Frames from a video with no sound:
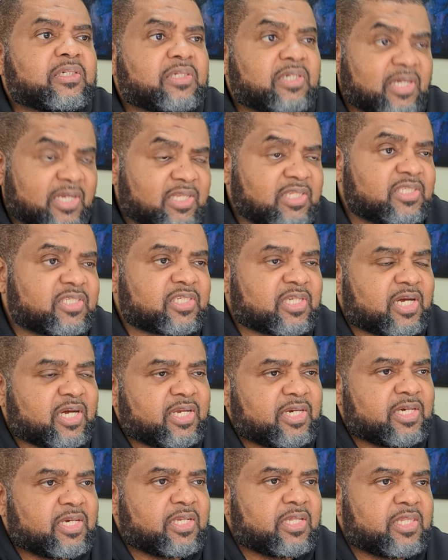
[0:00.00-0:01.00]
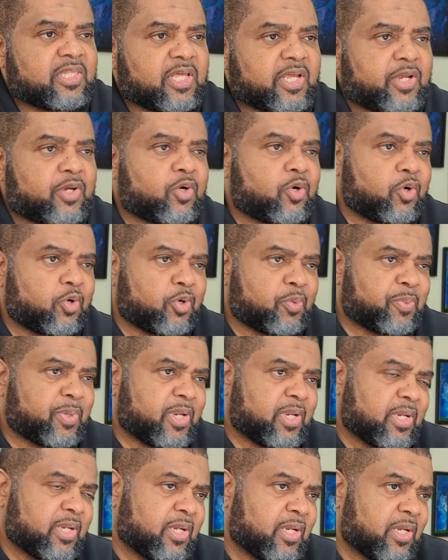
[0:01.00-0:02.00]
inside the economy,
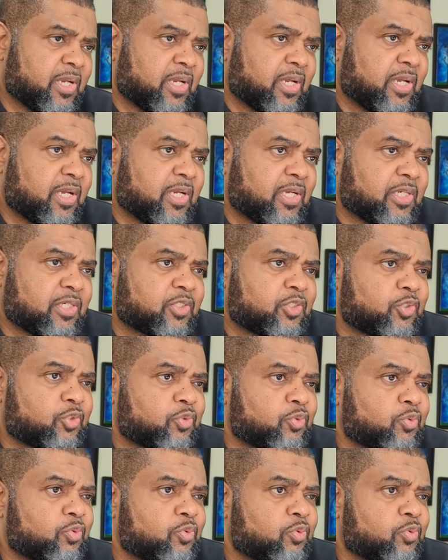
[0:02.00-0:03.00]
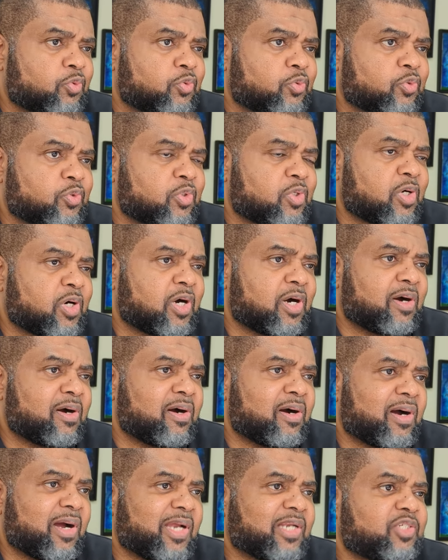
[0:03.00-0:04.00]
to
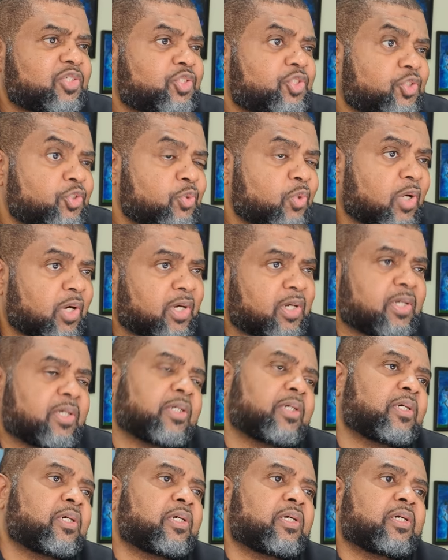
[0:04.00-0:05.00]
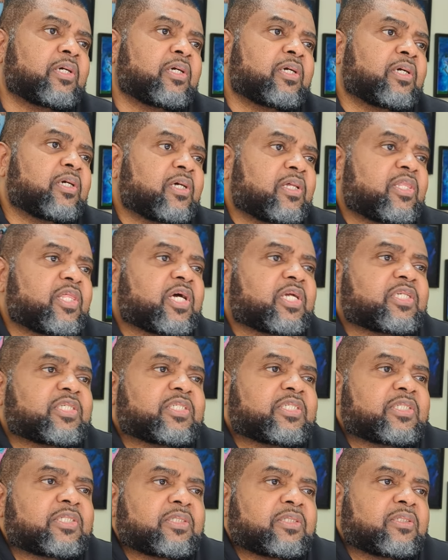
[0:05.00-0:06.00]
ensure
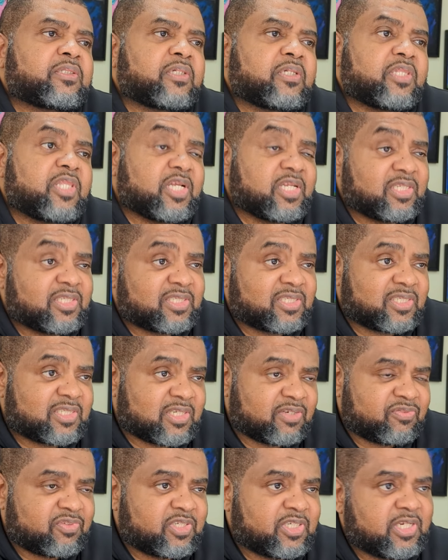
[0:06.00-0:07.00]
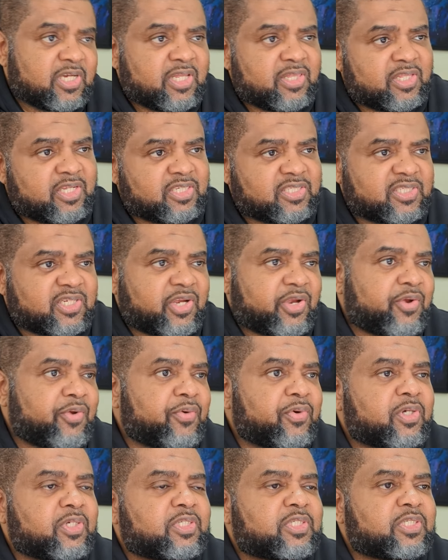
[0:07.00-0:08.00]
that there is safety and there is
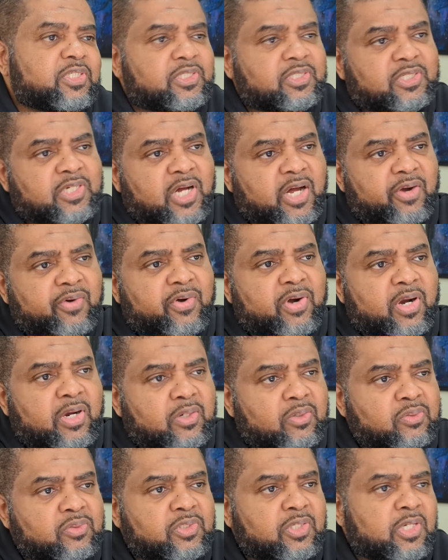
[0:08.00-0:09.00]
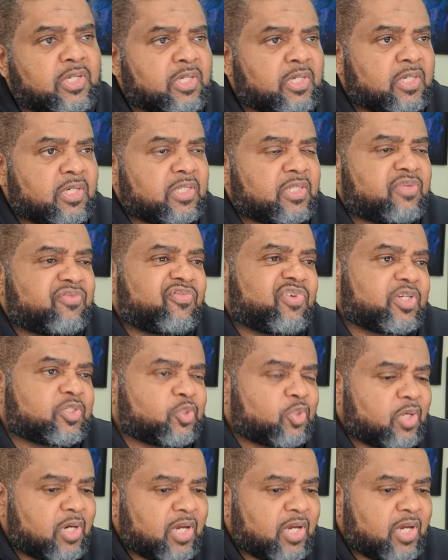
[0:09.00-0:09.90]
security around the virtual